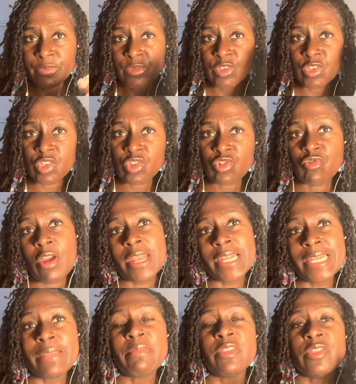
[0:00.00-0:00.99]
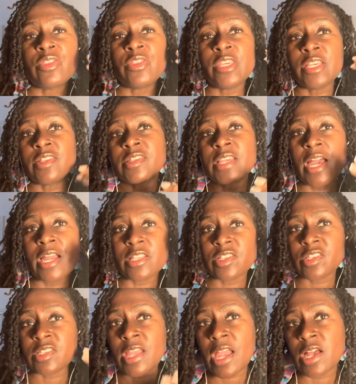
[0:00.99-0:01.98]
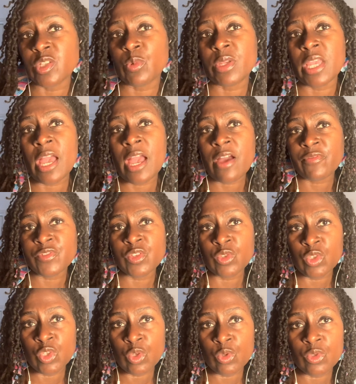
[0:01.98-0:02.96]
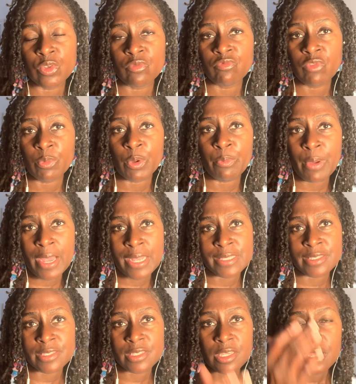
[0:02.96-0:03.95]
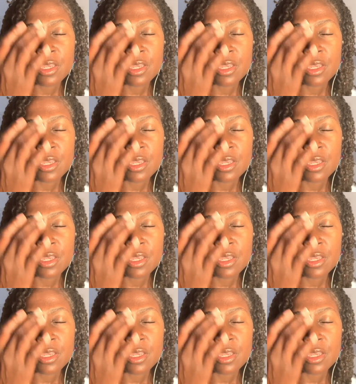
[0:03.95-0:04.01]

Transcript: just try and limit these kind of styles where you have to use rubber bands,